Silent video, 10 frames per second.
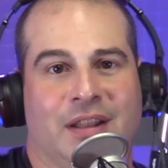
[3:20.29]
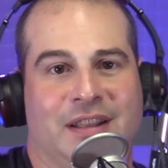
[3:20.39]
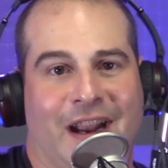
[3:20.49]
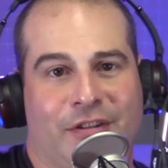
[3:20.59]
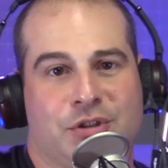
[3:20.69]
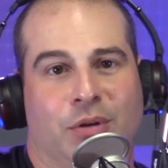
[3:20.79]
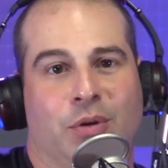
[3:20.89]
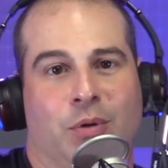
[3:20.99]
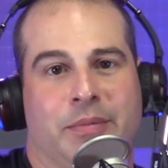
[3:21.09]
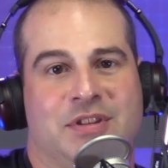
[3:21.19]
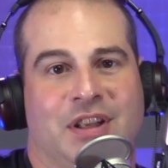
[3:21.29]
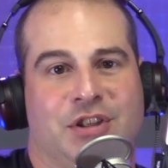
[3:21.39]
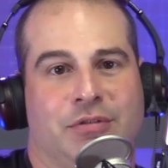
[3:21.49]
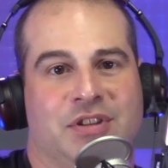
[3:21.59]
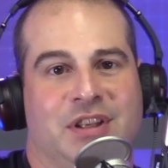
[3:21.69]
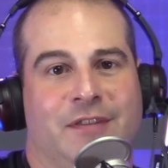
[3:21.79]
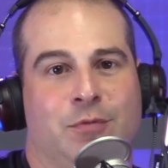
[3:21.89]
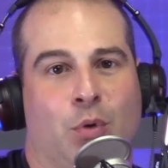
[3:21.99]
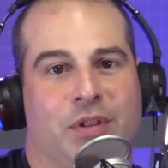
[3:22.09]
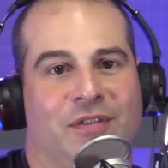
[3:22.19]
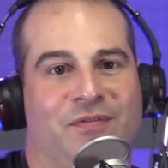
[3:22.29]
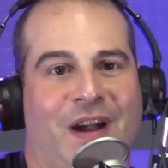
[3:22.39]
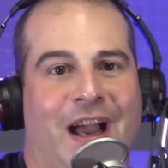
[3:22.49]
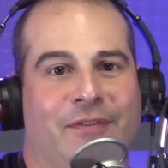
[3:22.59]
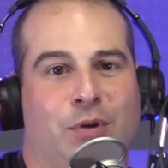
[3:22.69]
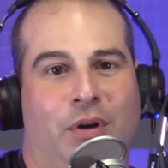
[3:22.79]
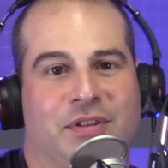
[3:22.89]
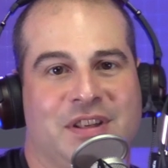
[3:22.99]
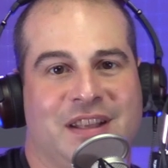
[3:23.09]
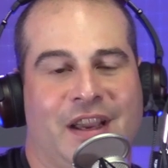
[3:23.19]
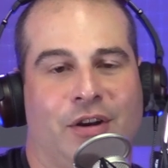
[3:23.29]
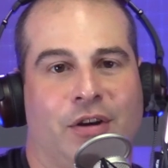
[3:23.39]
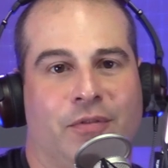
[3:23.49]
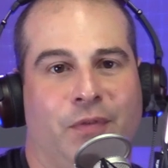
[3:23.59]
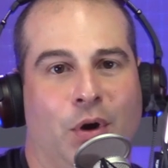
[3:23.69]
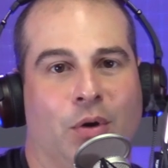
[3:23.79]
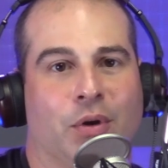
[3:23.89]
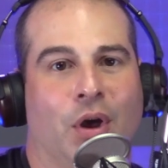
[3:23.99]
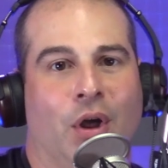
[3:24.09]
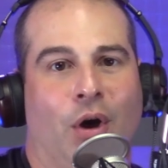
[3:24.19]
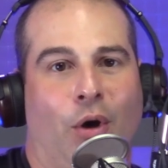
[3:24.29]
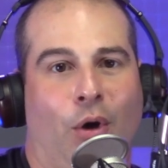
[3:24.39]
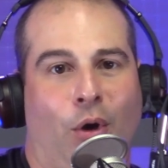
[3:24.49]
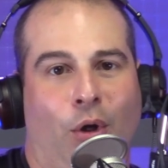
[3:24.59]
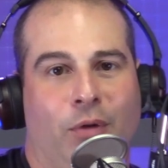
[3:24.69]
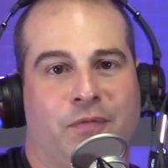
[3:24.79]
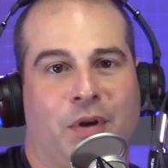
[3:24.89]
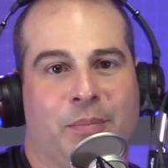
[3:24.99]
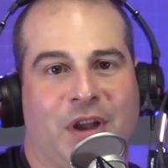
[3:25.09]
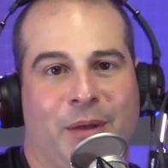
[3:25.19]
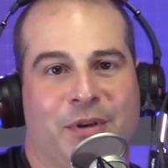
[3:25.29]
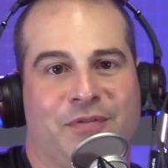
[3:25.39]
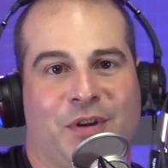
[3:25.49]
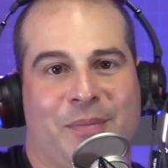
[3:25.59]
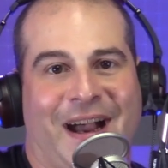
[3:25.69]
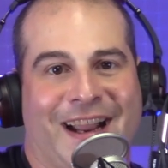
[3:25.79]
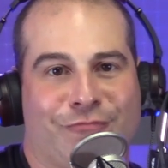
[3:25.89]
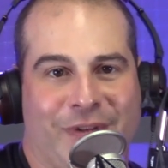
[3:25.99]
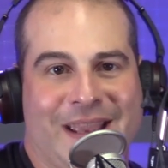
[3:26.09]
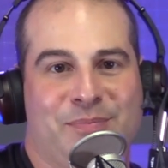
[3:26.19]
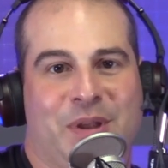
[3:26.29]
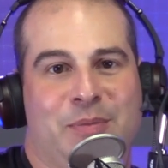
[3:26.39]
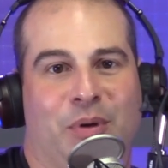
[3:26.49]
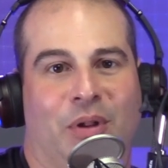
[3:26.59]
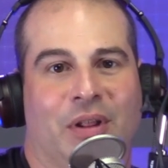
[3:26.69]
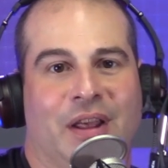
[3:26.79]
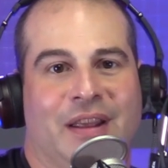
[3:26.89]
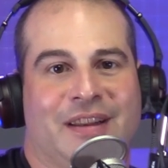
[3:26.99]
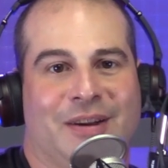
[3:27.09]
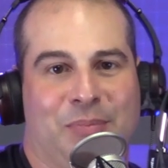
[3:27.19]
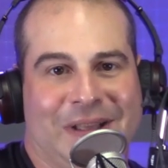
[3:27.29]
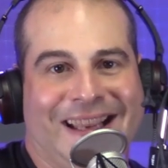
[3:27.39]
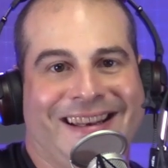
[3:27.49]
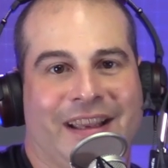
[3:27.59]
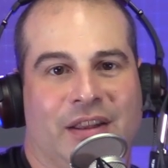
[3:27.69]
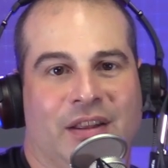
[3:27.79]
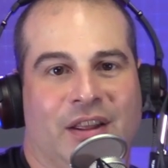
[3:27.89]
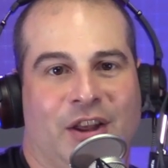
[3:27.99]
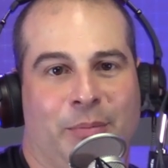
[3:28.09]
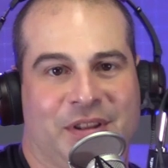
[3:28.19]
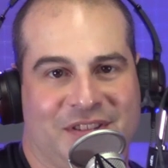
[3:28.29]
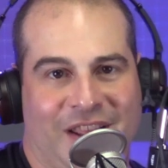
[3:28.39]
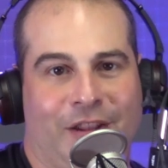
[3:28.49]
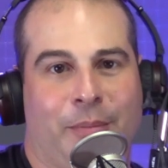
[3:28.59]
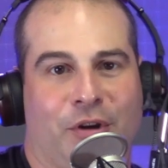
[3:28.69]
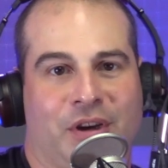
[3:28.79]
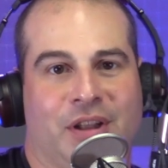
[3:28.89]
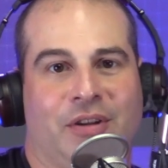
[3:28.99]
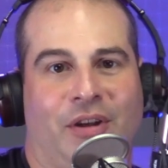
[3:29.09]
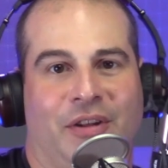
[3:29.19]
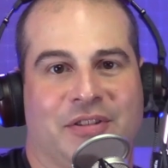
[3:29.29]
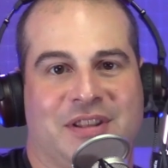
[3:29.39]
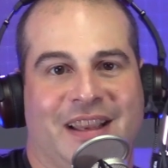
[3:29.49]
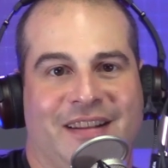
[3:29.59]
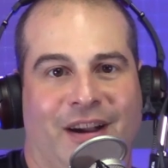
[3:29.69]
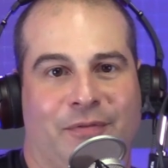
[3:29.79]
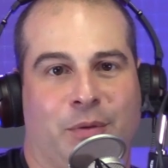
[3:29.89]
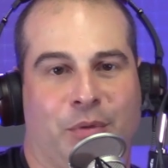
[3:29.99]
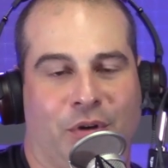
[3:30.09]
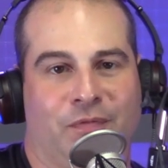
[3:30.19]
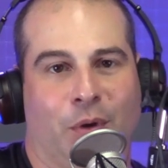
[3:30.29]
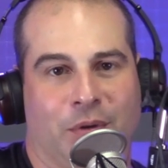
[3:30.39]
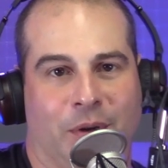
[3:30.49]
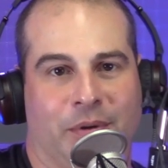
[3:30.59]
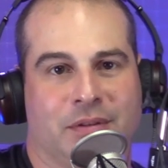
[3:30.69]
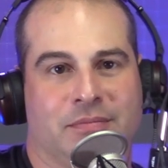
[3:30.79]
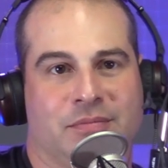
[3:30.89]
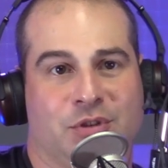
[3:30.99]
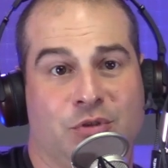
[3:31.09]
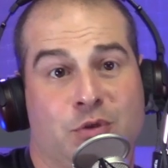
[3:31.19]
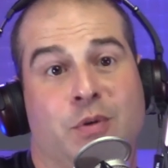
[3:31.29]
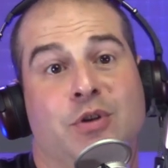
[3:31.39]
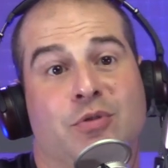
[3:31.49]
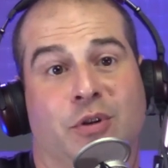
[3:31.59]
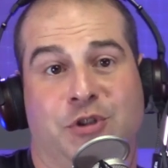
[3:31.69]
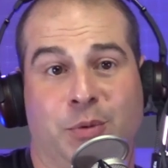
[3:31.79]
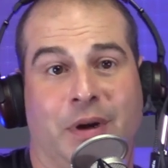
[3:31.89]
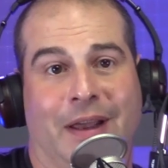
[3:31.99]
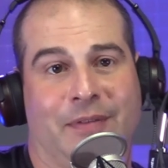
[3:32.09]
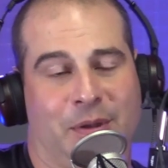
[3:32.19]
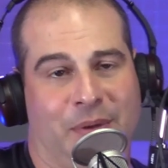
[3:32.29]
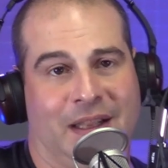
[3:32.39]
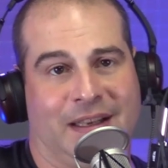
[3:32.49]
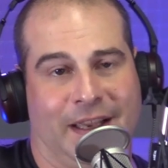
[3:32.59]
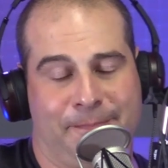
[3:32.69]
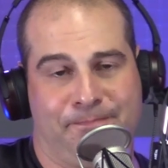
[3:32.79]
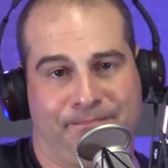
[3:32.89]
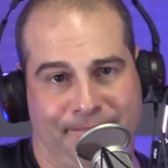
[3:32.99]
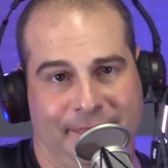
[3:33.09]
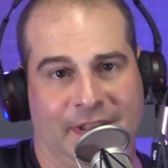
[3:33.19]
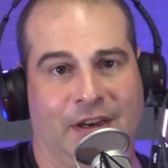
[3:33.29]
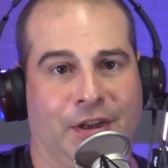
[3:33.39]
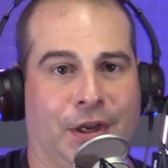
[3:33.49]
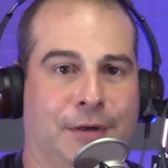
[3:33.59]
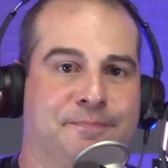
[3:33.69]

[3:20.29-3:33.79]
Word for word: The Arizona woman said she received more than five calls a day on her phone, all from coming from irate people complaining about the telemarketing calls they got from her phone number. So just when you thought you were having a bad day, there you go.